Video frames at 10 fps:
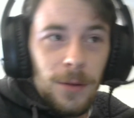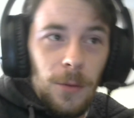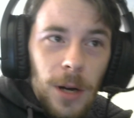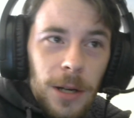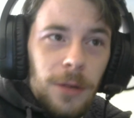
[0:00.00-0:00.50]

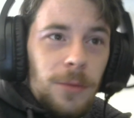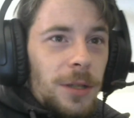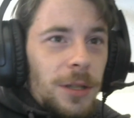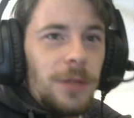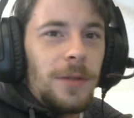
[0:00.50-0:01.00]
Wano,
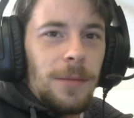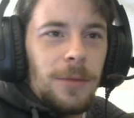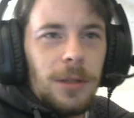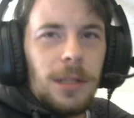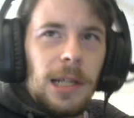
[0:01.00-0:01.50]
which is
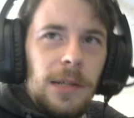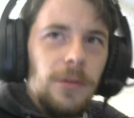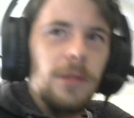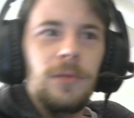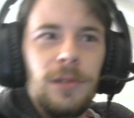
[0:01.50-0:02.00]
resembles the time
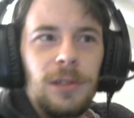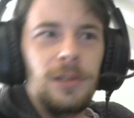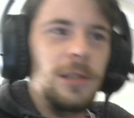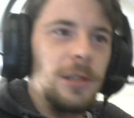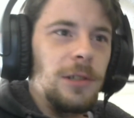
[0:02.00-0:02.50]
frame where
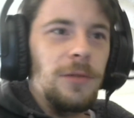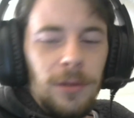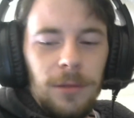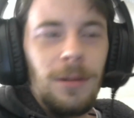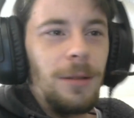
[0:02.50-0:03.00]
Zatoichi is
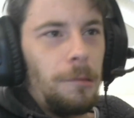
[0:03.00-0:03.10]
from.